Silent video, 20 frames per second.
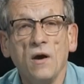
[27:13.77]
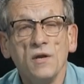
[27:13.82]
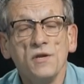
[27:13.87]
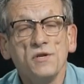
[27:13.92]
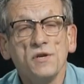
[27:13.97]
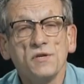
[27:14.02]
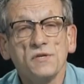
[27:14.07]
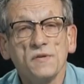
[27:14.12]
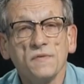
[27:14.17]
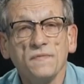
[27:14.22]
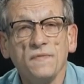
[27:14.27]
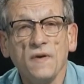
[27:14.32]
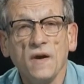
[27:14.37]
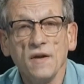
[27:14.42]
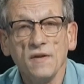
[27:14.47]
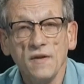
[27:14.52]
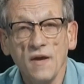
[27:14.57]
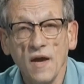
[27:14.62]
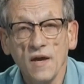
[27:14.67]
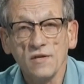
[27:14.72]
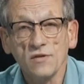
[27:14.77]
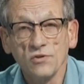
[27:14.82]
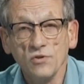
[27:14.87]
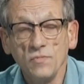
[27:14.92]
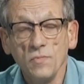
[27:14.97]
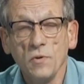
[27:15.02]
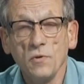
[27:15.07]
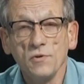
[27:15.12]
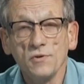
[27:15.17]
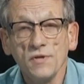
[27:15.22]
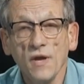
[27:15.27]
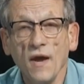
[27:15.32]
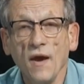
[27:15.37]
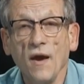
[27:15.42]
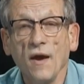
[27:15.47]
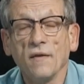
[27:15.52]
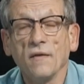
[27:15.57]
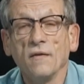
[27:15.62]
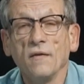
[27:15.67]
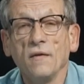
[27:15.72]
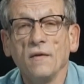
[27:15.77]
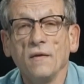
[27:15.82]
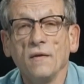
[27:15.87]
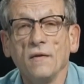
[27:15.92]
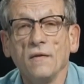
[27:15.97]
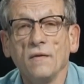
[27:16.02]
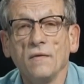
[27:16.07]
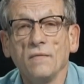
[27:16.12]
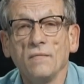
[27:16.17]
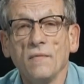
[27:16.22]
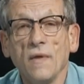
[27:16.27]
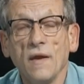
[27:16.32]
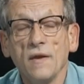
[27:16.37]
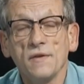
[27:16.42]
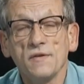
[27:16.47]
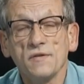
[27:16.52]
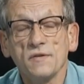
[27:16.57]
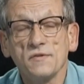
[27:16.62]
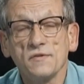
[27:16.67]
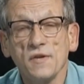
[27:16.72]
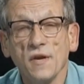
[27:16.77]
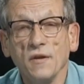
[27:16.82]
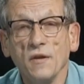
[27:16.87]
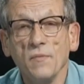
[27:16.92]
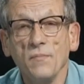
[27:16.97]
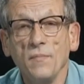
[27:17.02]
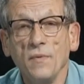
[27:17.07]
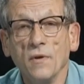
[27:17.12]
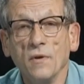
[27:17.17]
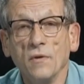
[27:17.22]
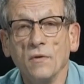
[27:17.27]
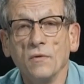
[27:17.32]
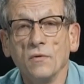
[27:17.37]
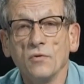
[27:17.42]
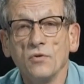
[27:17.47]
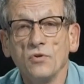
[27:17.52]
Unjustified Tax Loopholes Act. That's Senate Bill